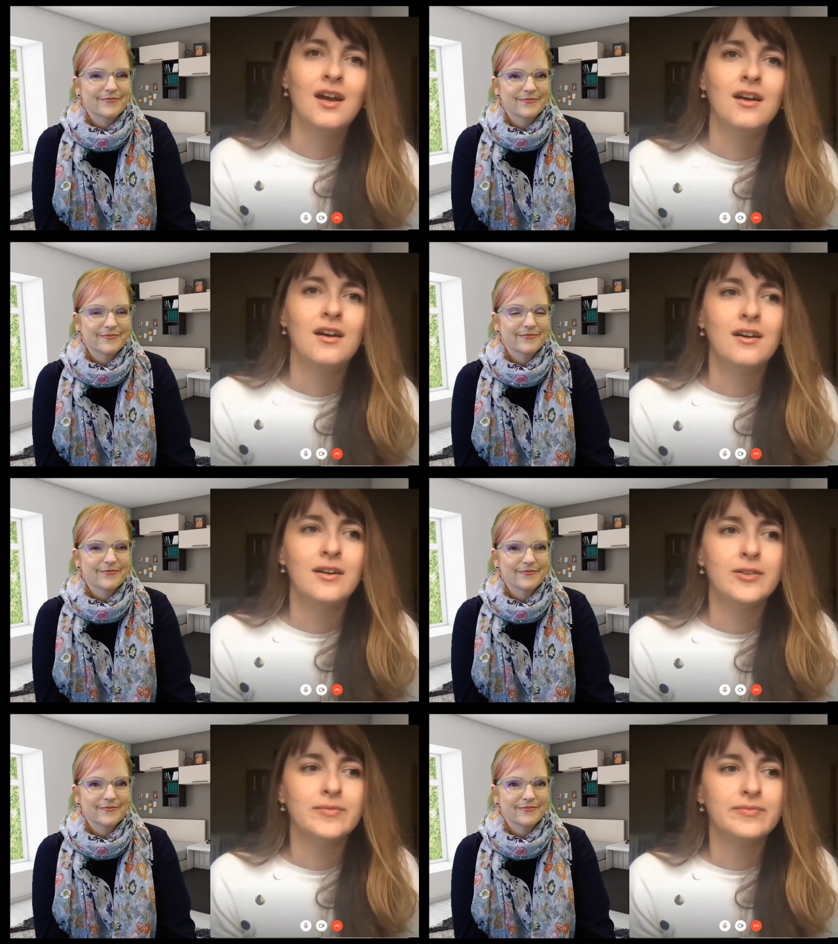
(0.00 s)

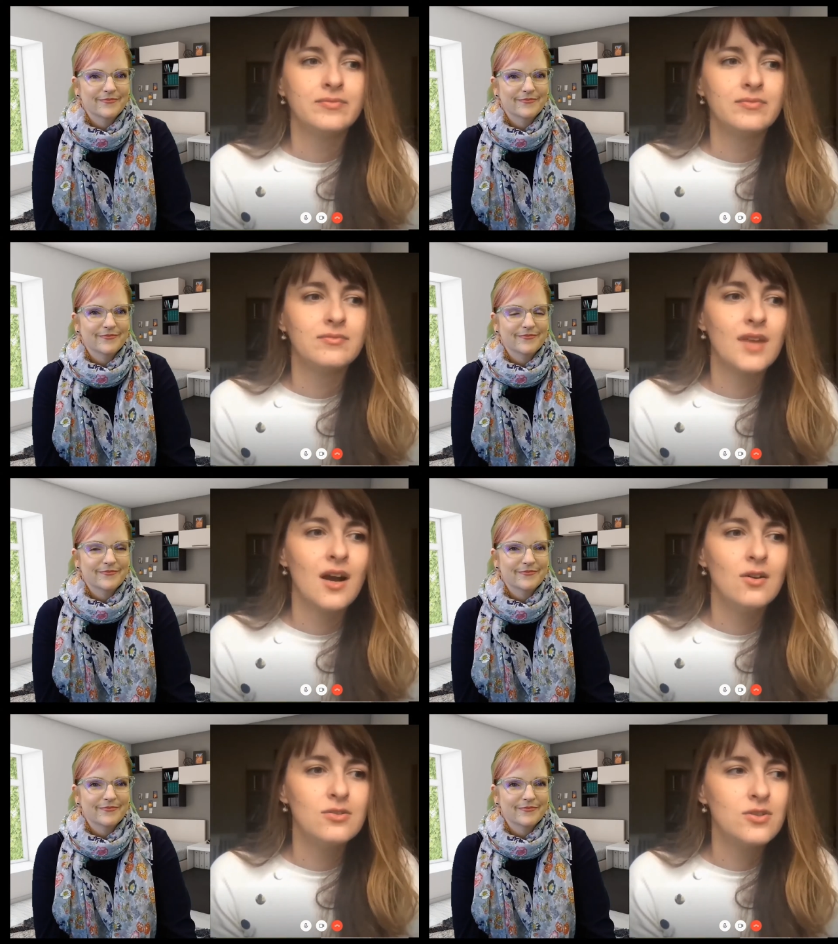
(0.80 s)
Speaker 1: Um, I
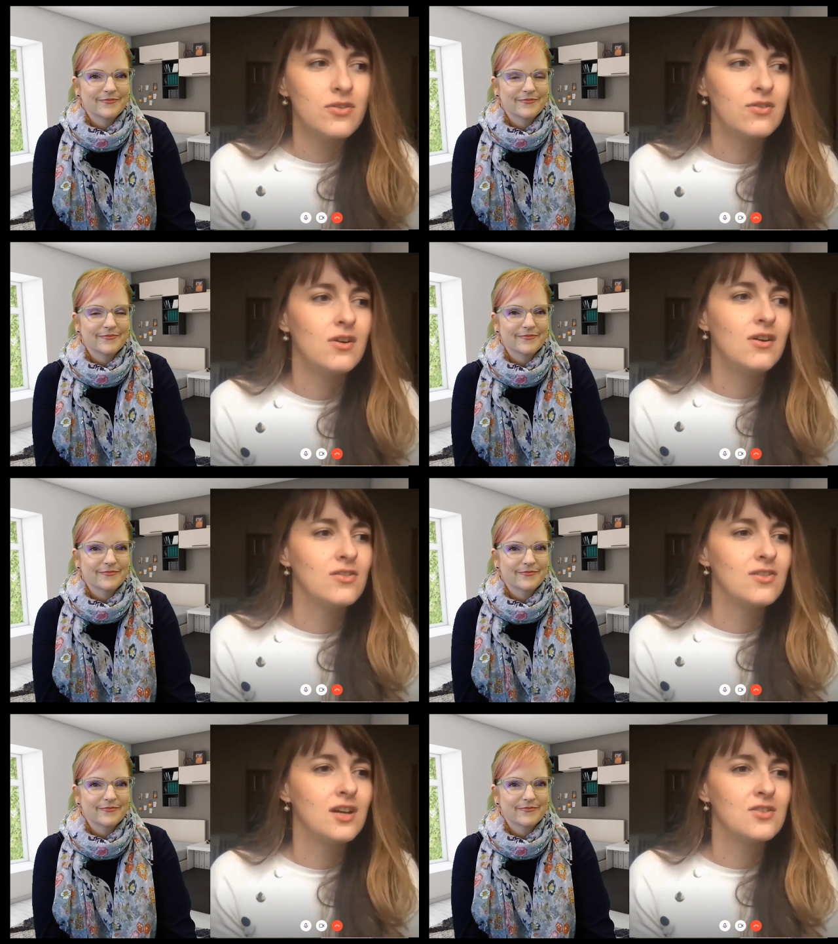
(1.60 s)
also thought
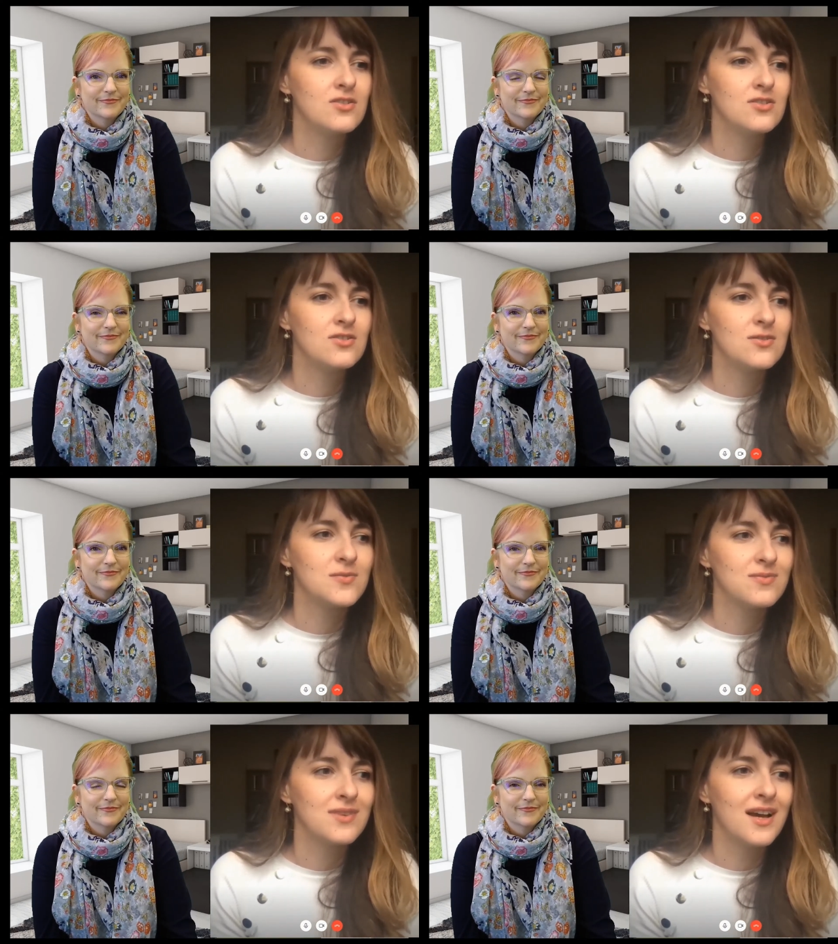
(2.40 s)
that,
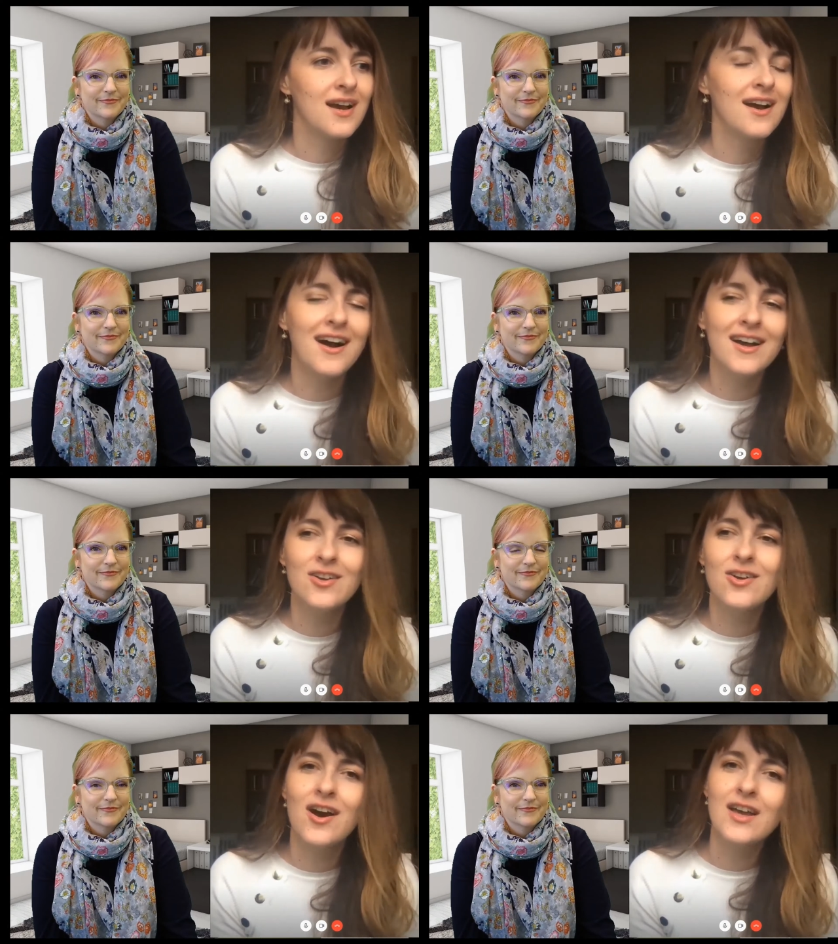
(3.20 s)
I don't
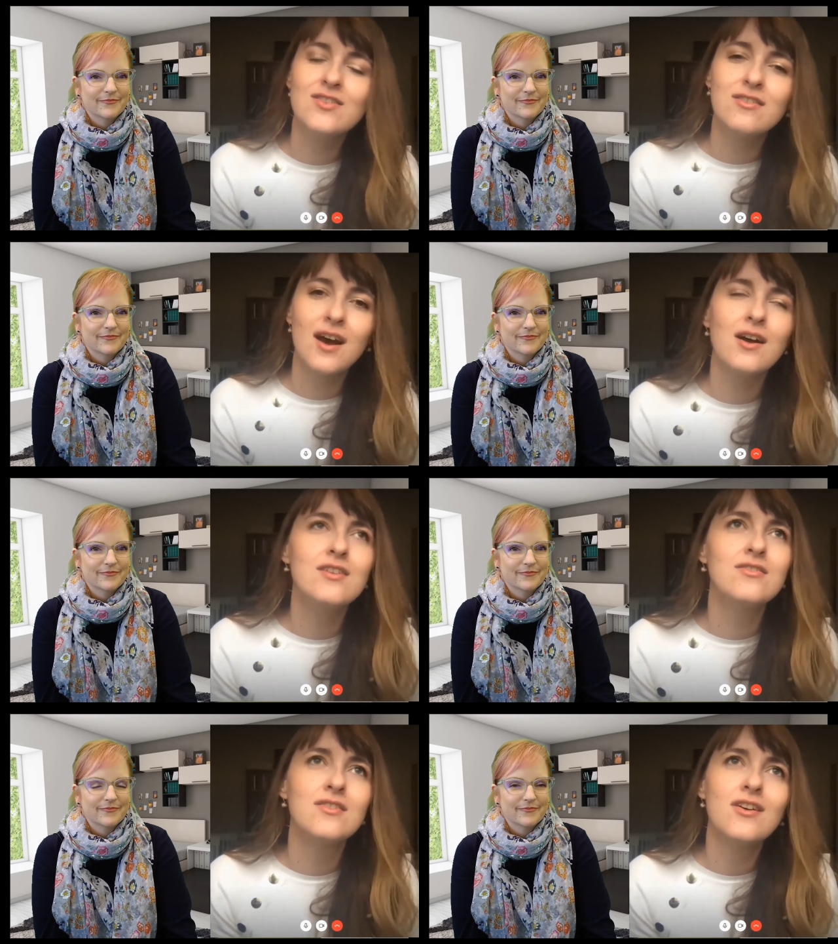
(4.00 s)
know, I, I
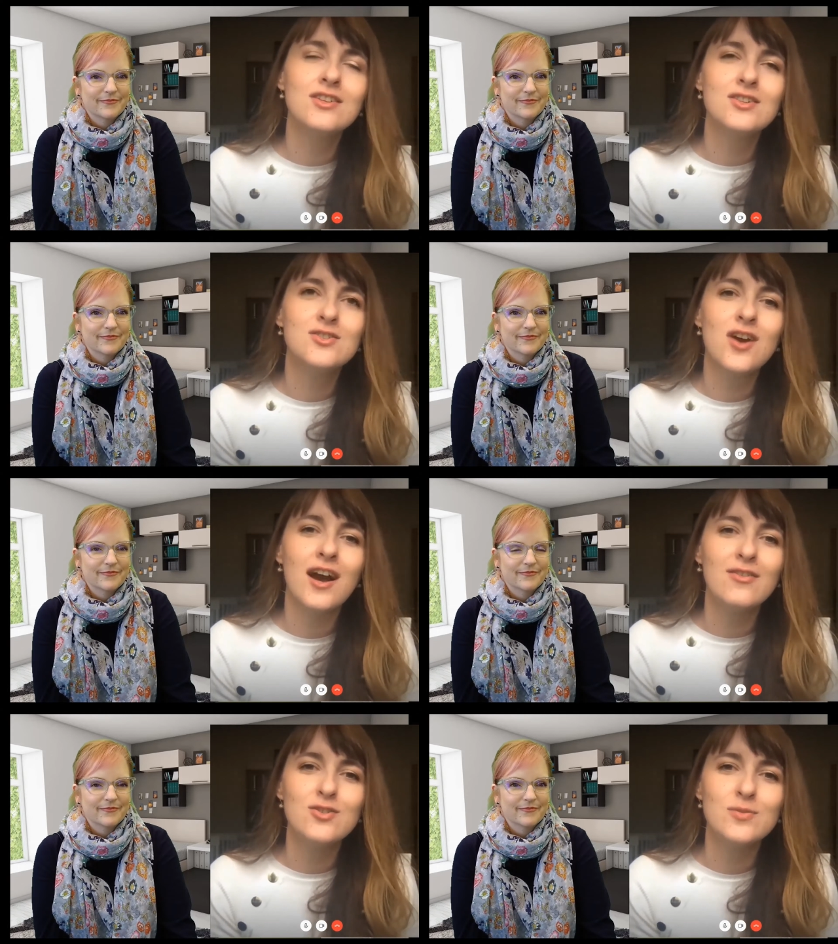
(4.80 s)
thought that you
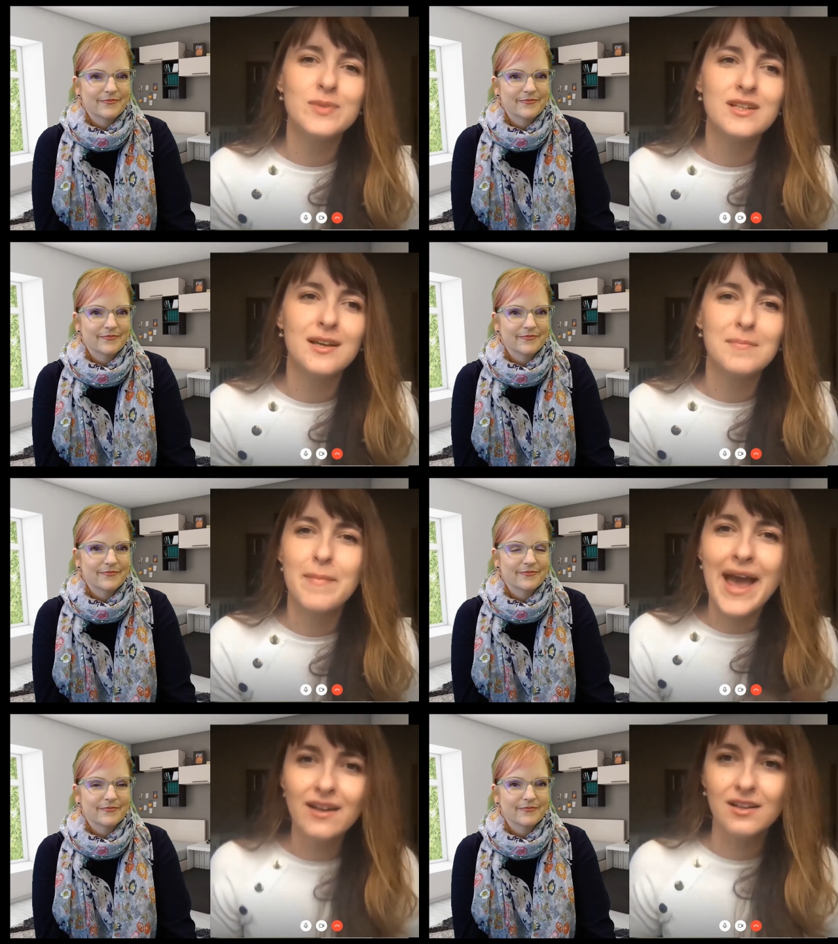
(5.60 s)
have to be like
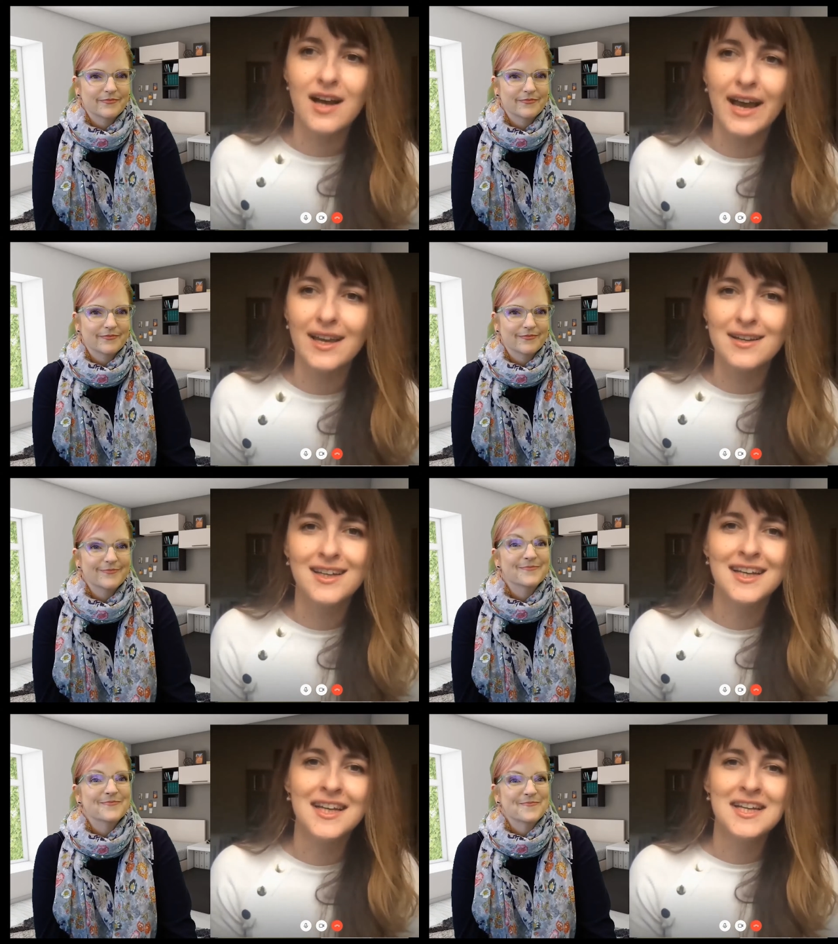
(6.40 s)
man-alike,
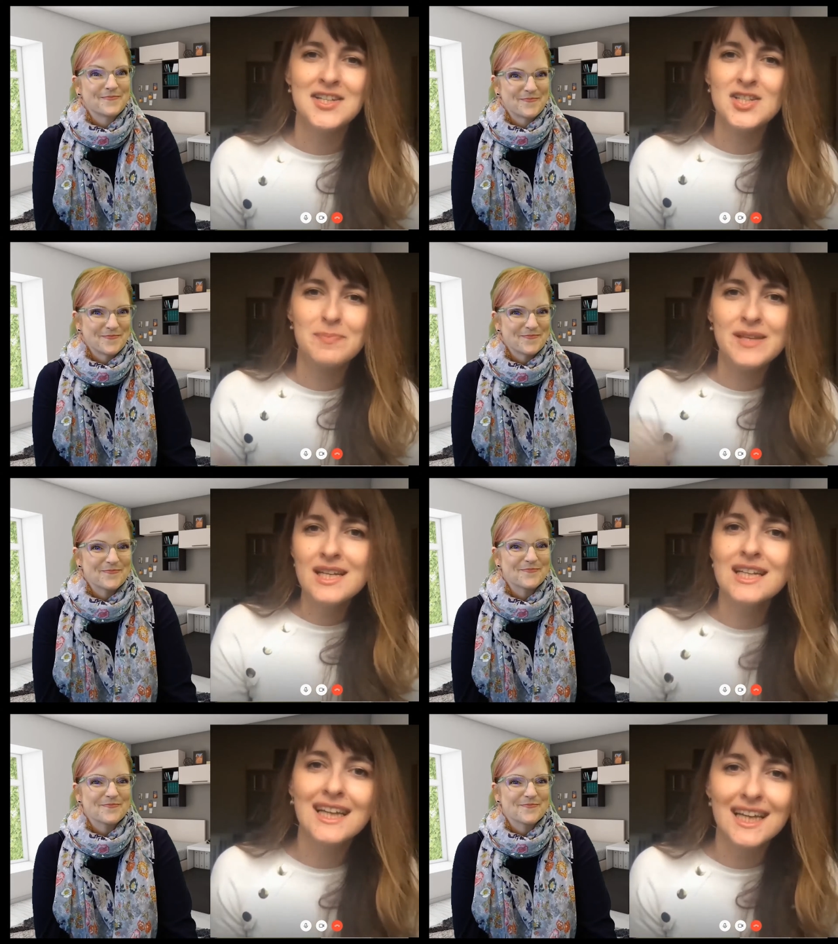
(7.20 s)
speak
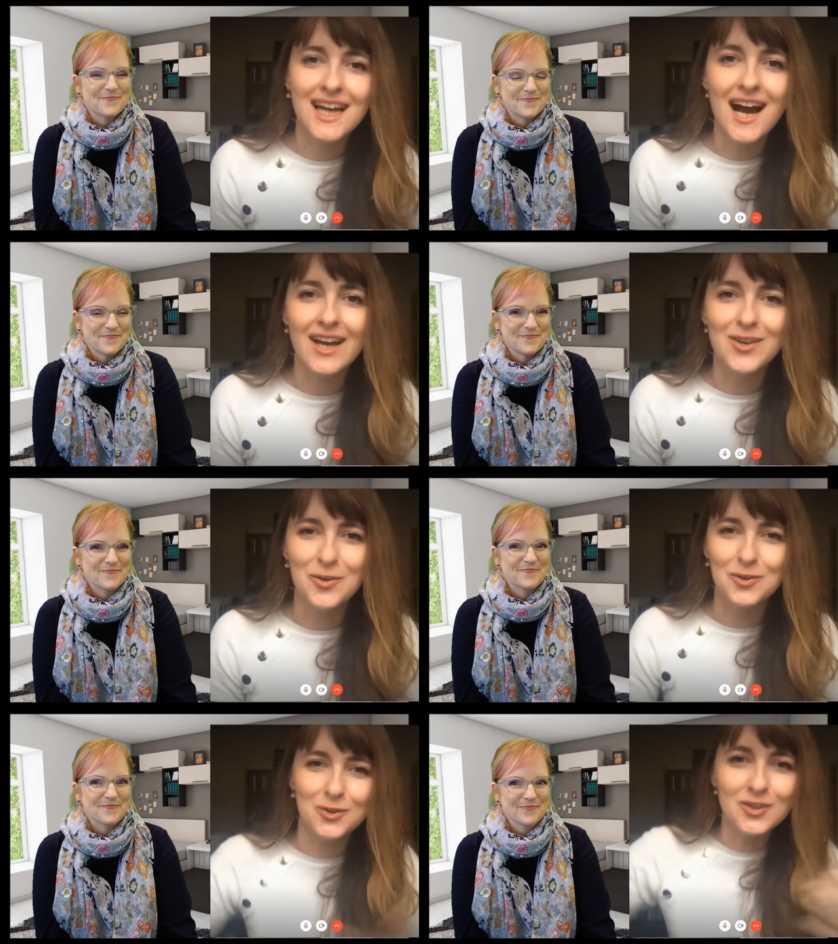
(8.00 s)
like a guy, you know, look